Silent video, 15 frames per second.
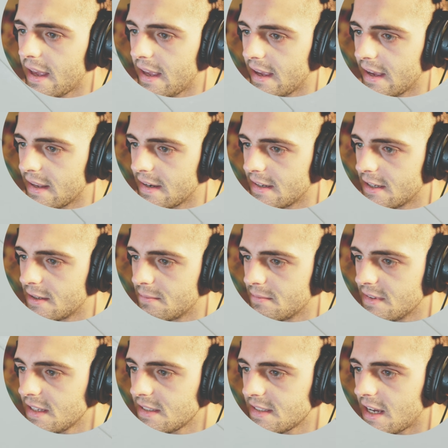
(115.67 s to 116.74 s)
And
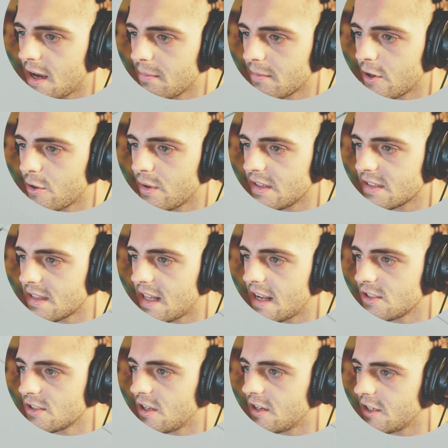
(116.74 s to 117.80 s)
this time Kody
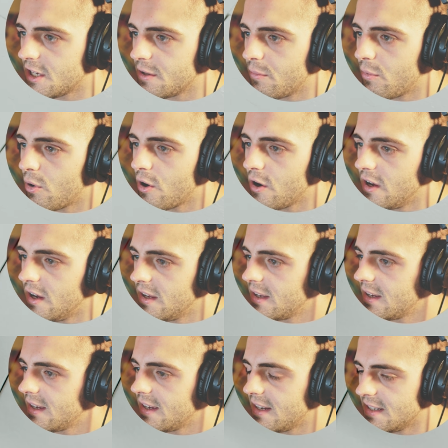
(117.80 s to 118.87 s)
slashes on a Kimura
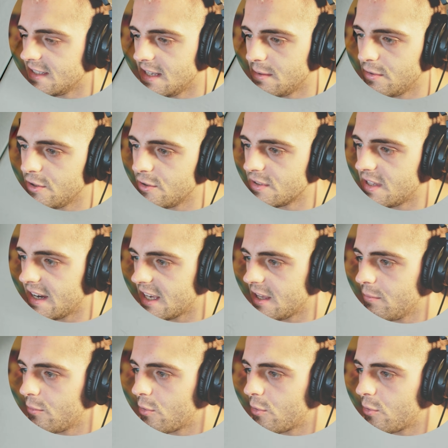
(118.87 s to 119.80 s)
and is able to use that